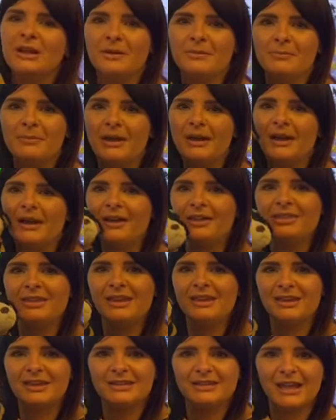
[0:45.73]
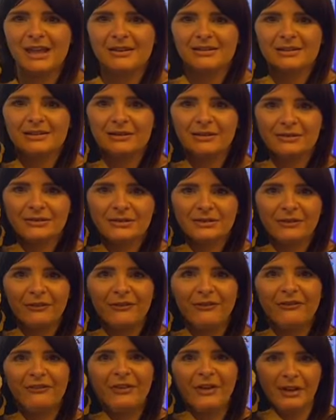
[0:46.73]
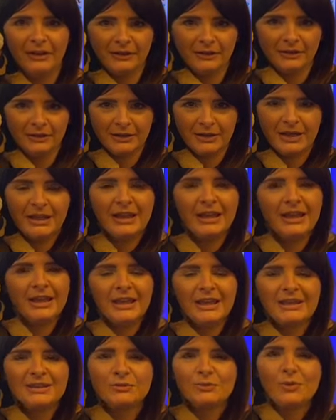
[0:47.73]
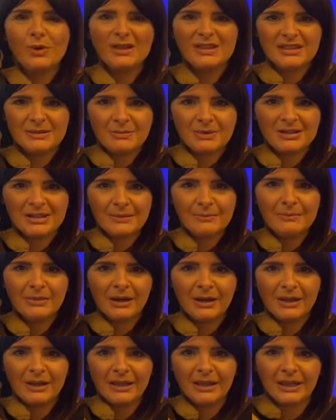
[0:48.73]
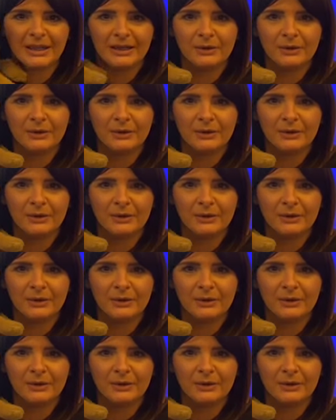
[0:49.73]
but I think he's had lots of fun. He has whispered in my ear.